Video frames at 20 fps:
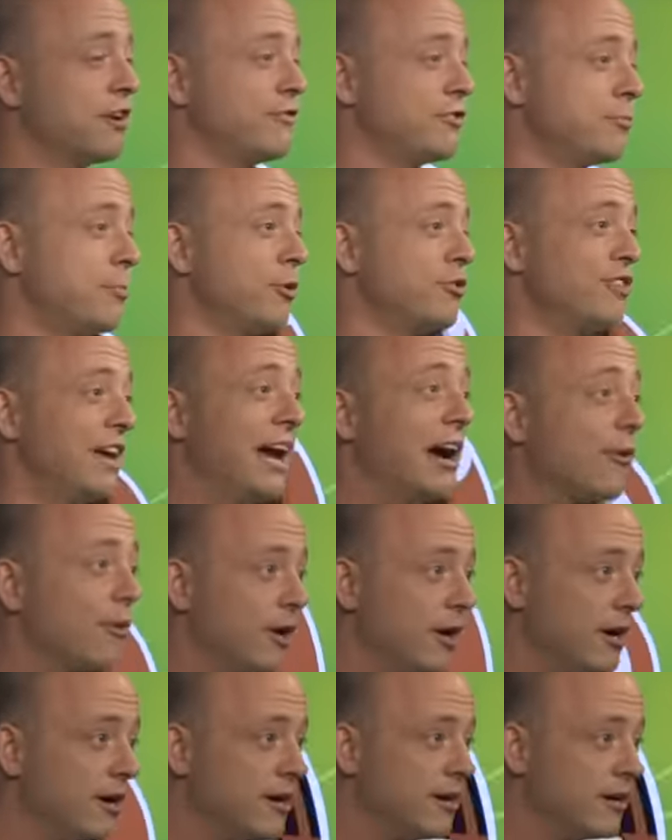seven Sports
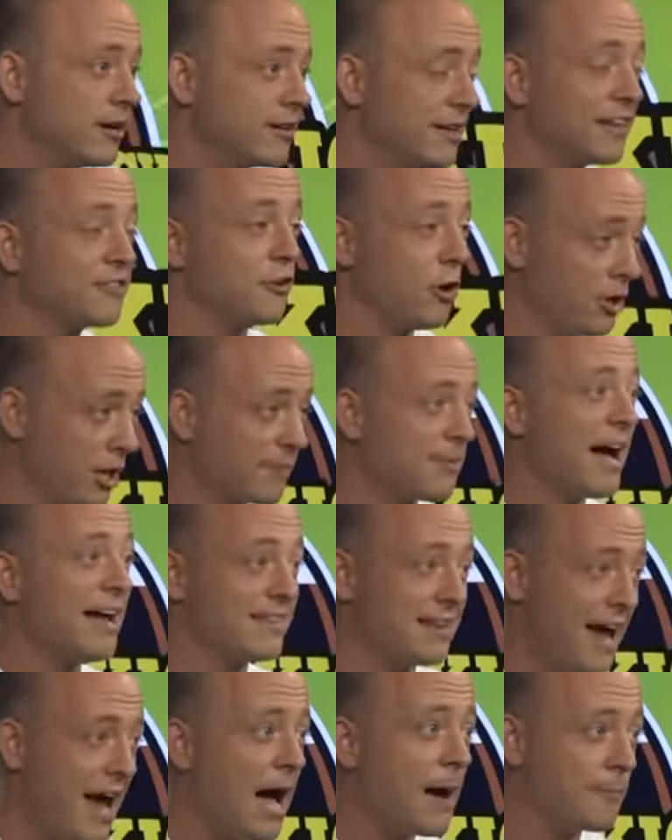era. That's all
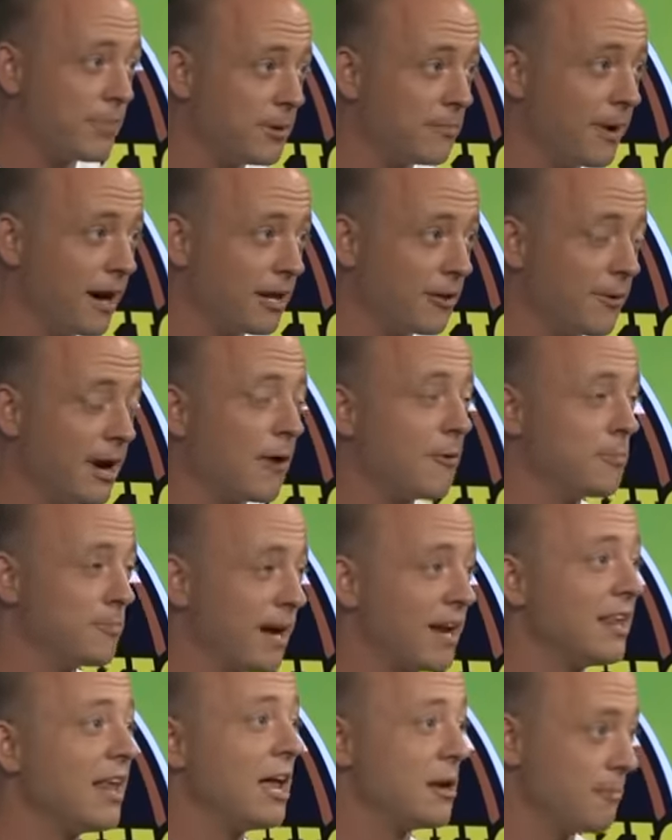about to happen, by the way. I would
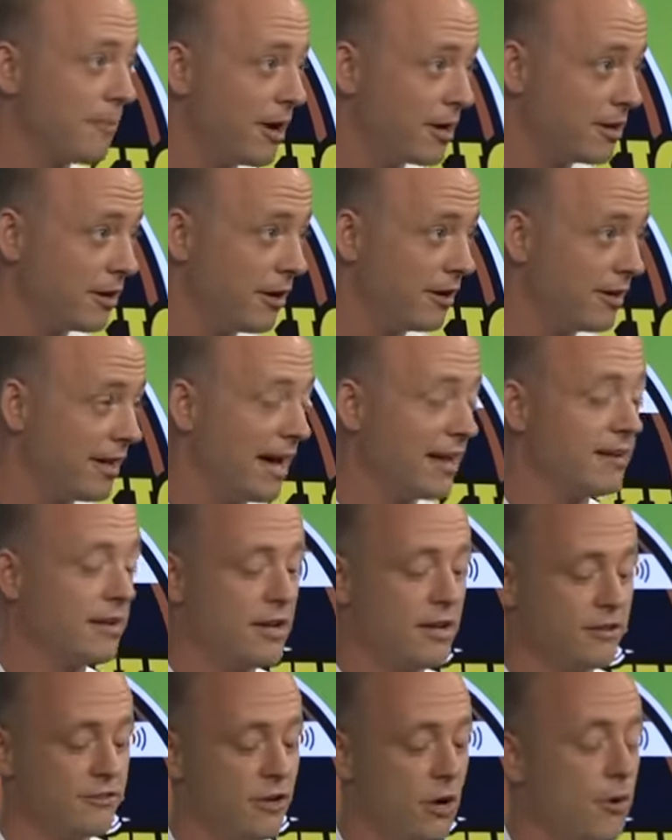bet a lot of money on that.
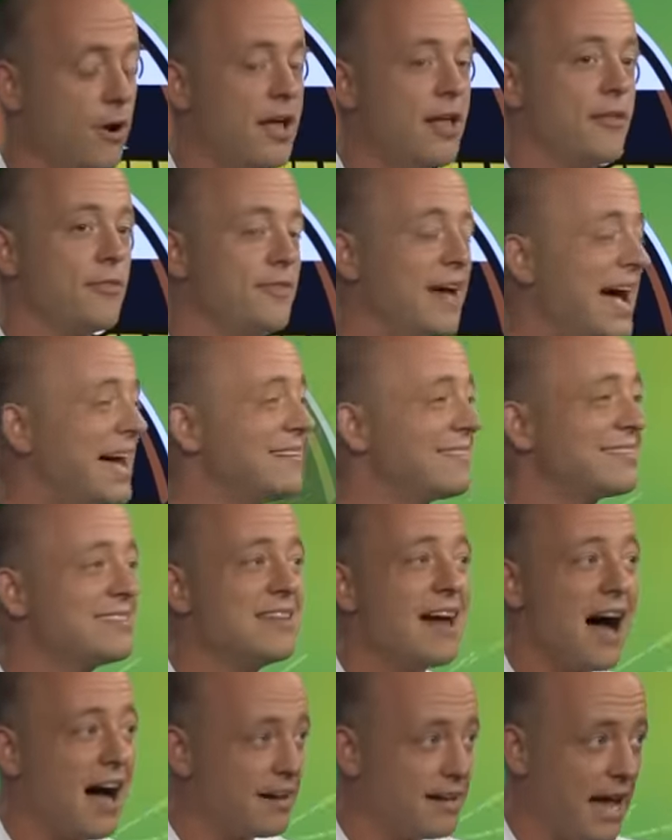So that's
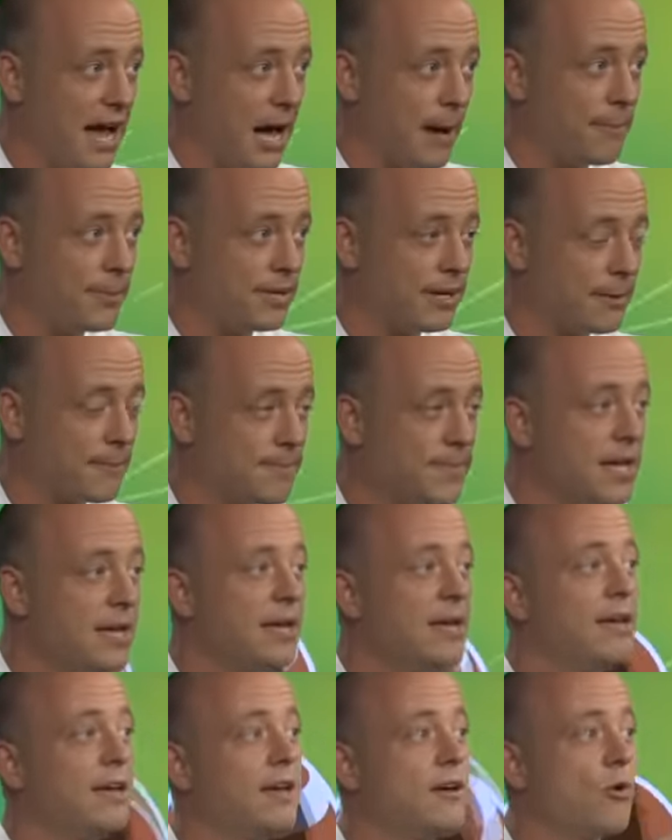not happening.
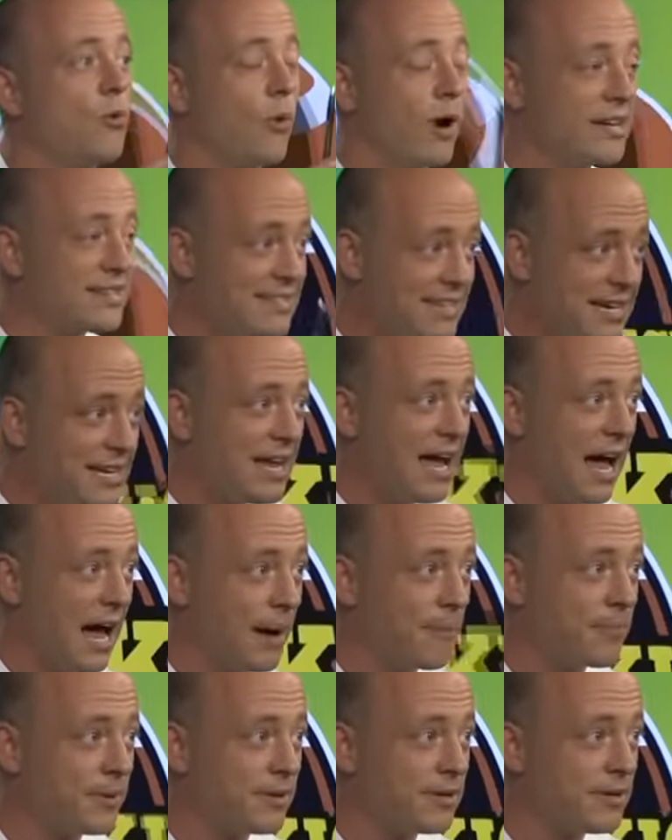What did
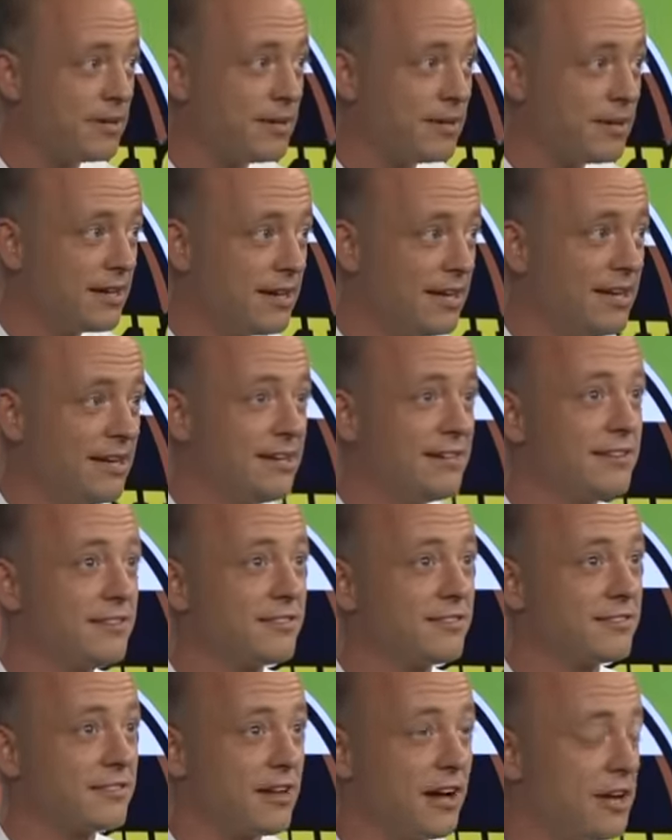happen is